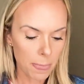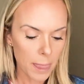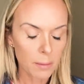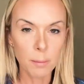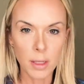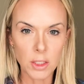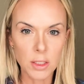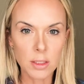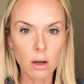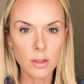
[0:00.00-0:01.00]
The blush
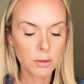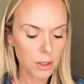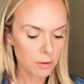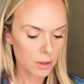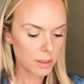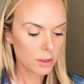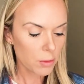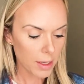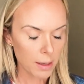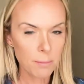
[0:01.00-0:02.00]
is also is
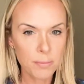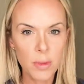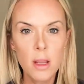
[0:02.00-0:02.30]
cream.